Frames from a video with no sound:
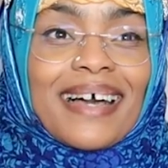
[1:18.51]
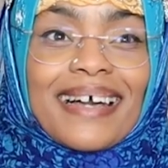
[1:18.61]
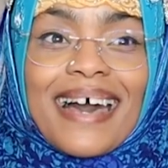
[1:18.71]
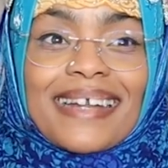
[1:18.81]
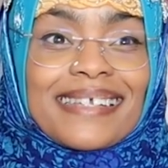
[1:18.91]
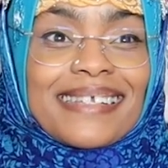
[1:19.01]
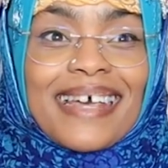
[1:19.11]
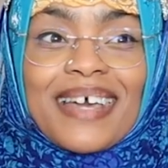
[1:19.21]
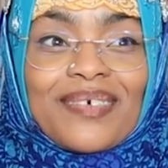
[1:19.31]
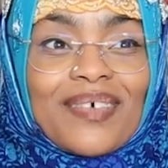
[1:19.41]
gotta
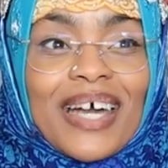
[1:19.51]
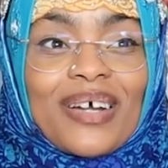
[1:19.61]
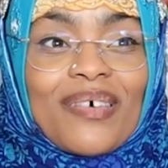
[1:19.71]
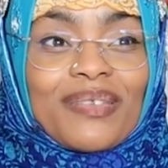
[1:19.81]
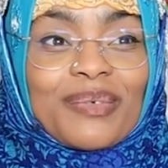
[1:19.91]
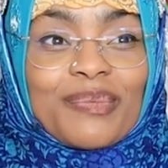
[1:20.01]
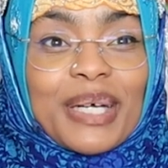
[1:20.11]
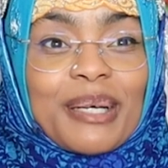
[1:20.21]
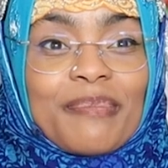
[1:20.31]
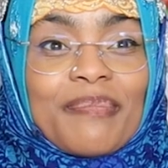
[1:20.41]
say right off the
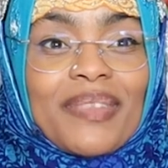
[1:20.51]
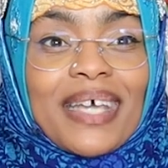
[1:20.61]
rip